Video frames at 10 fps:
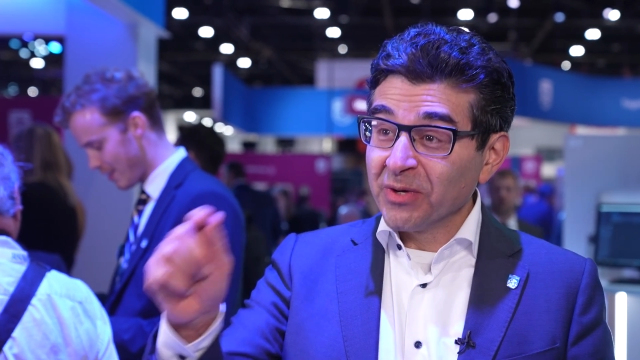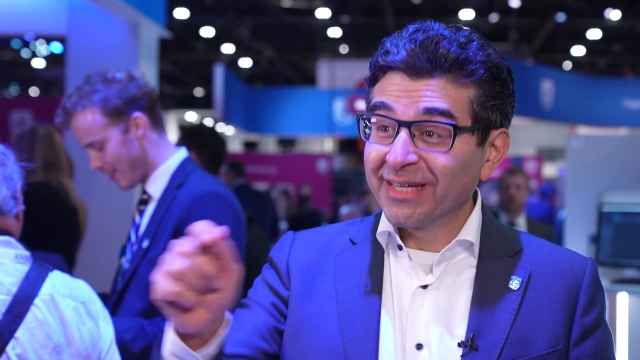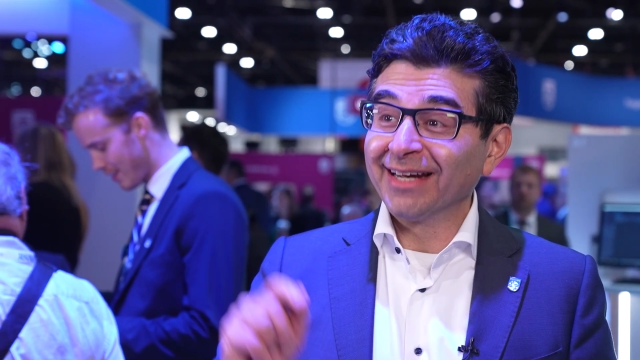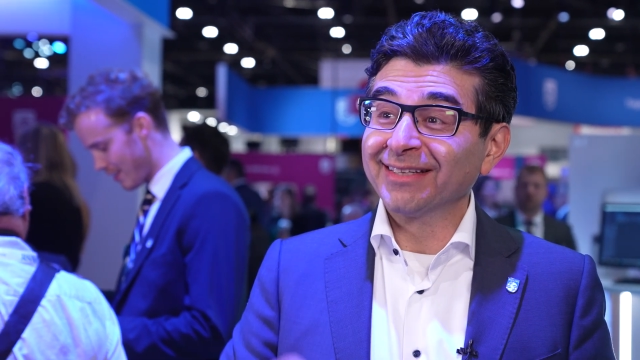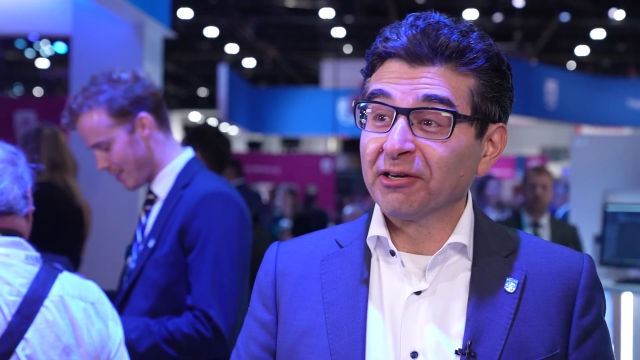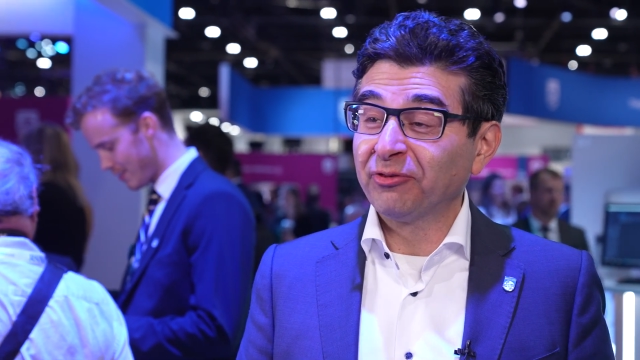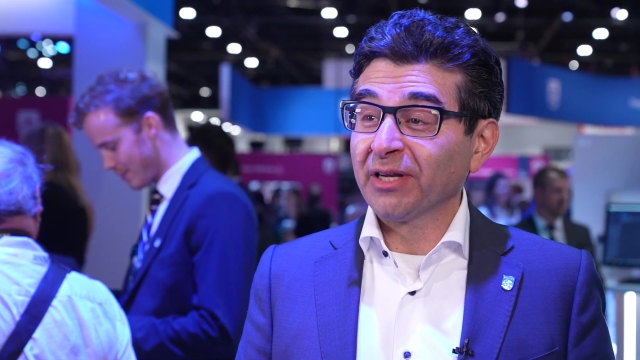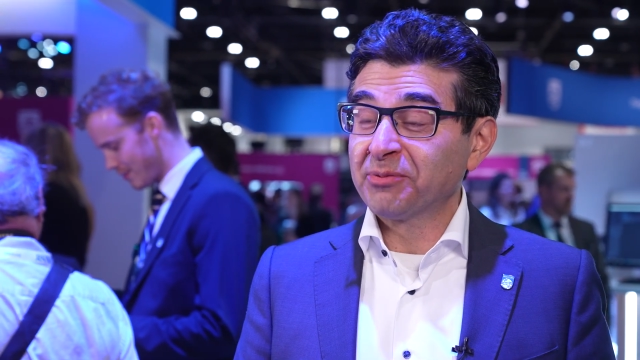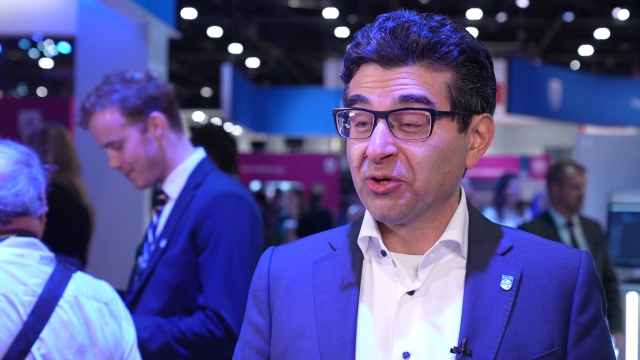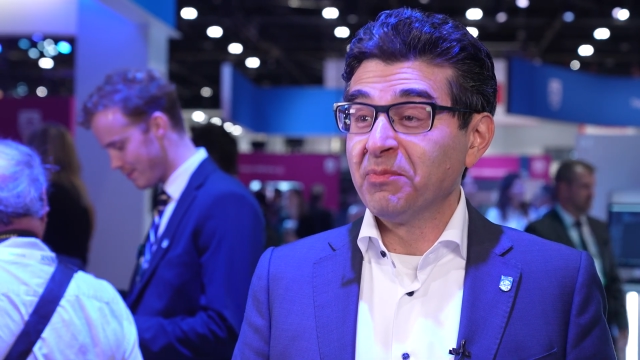we get it that
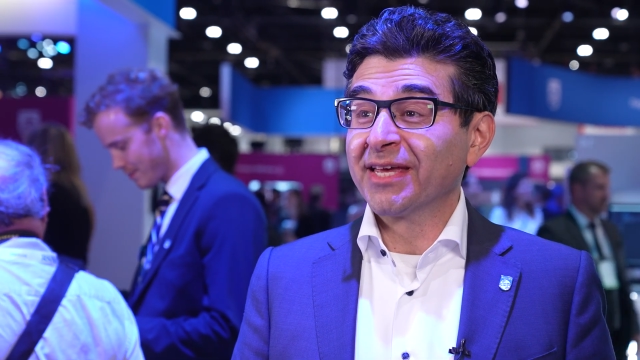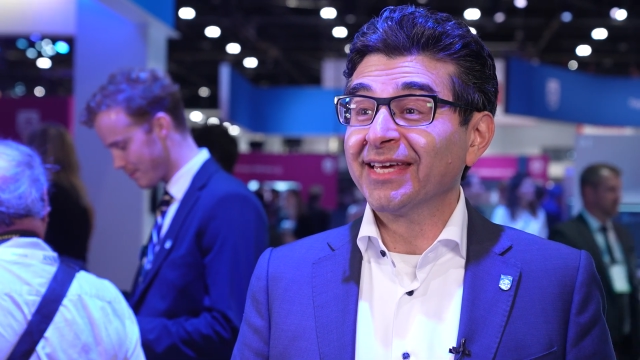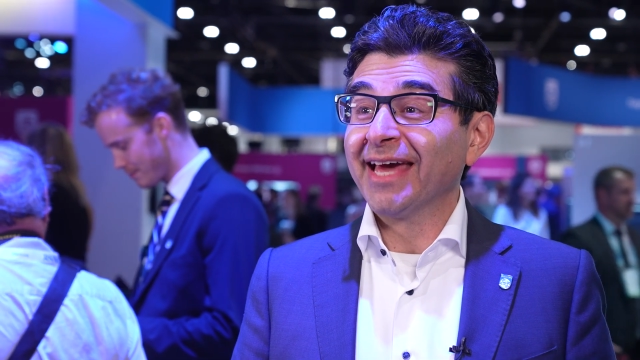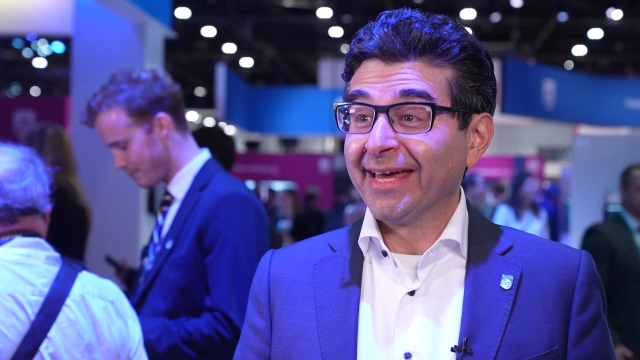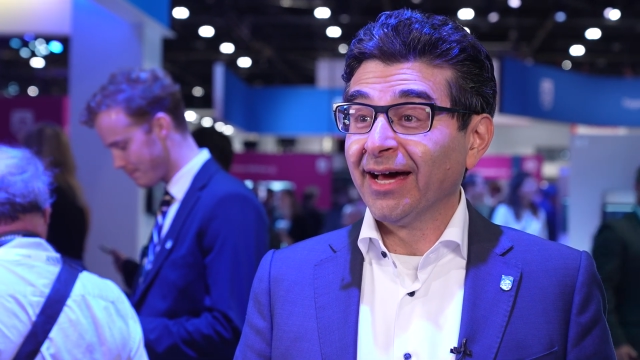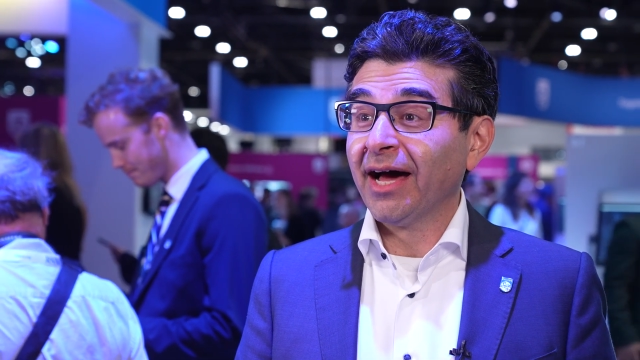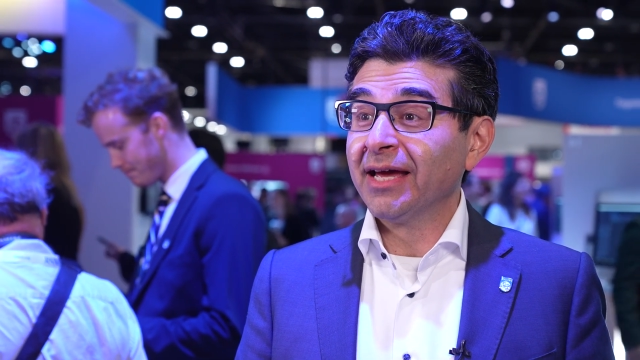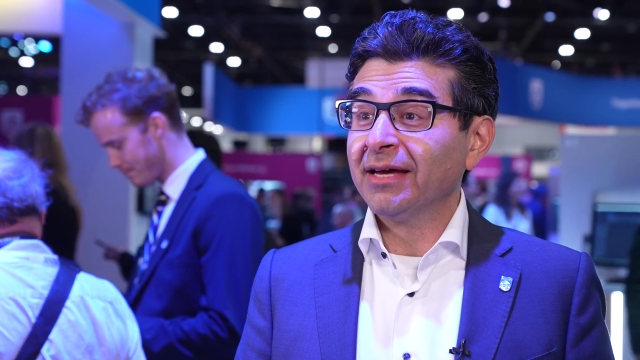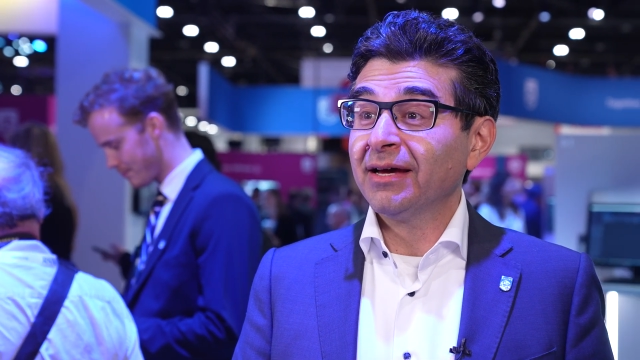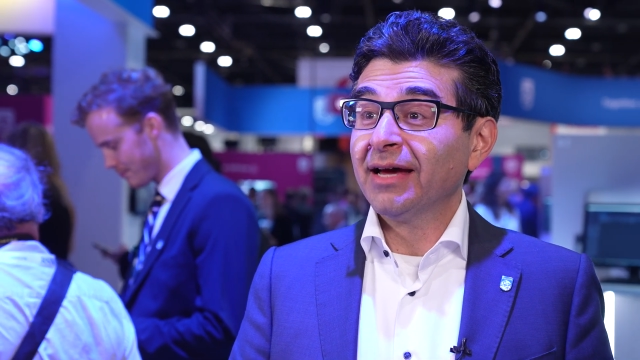Philips are making
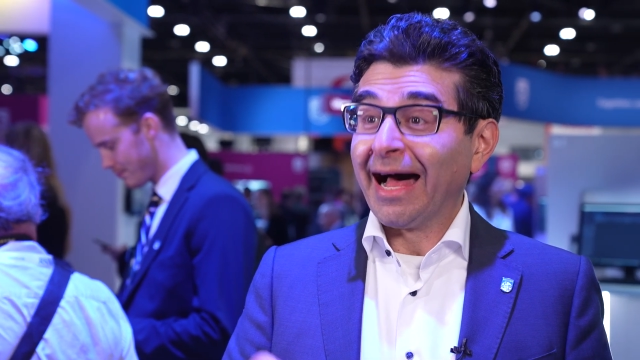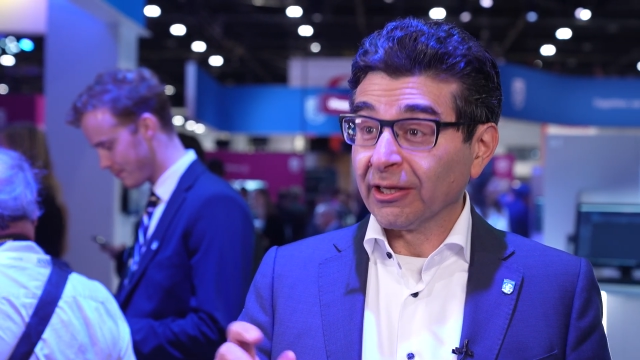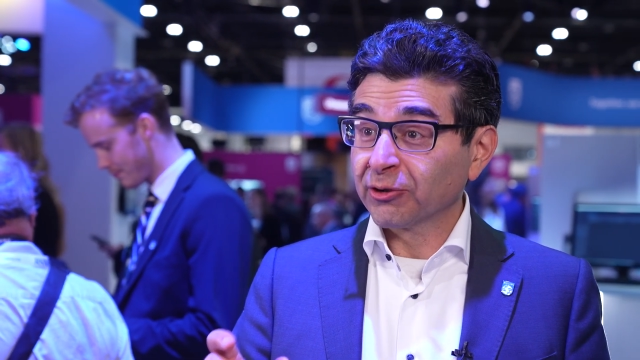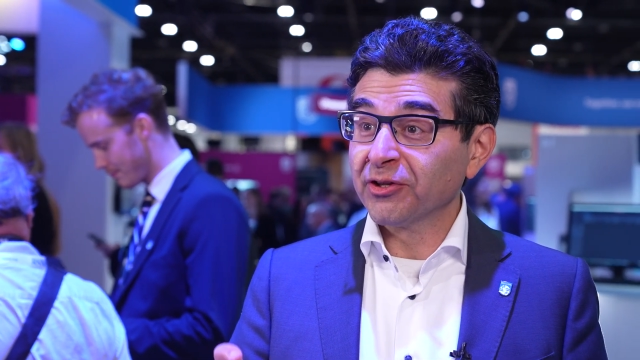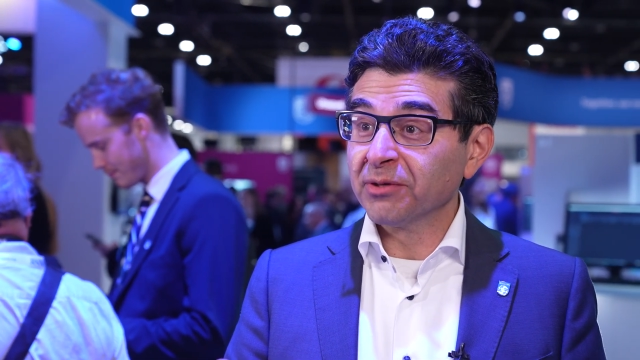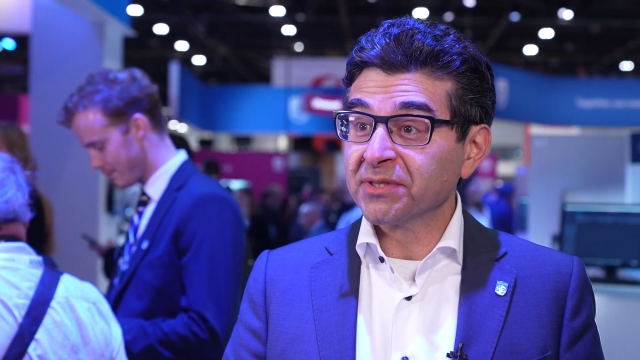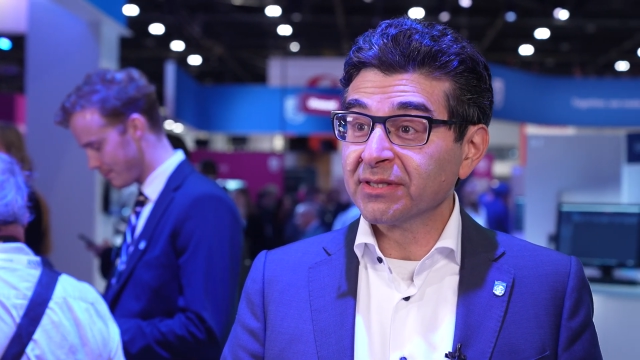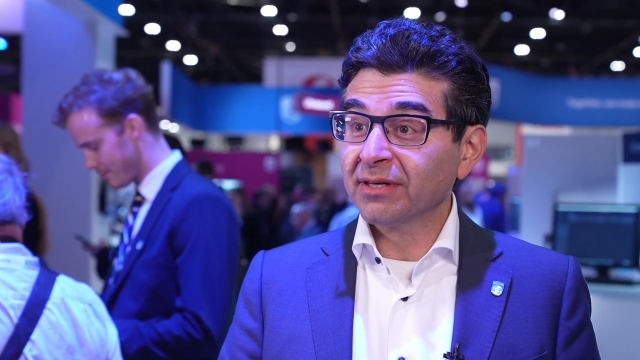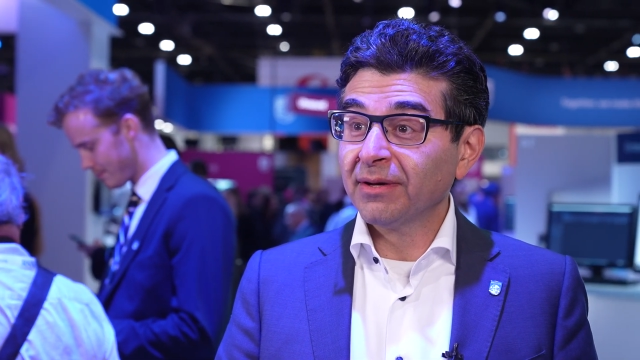AI algorithms,